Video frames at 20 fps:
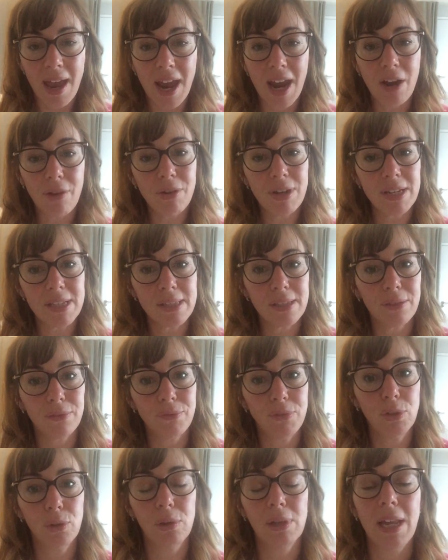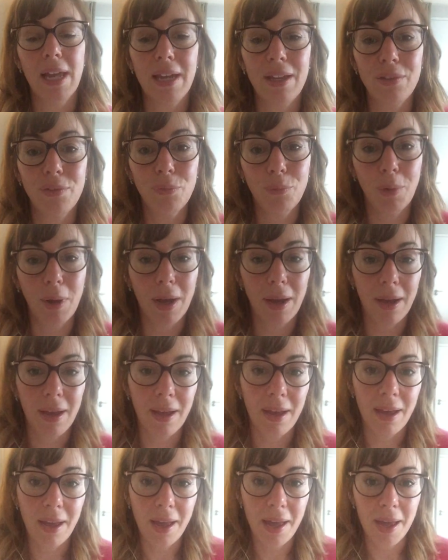areas of your life
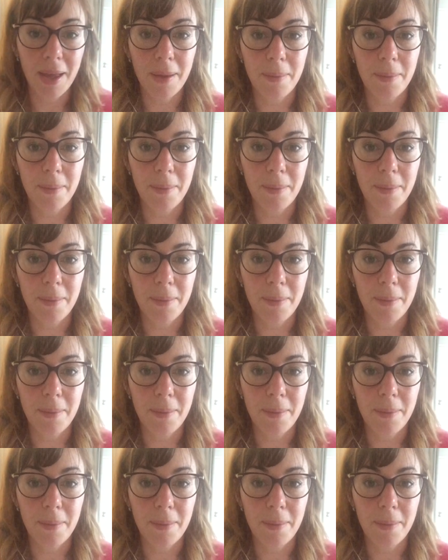where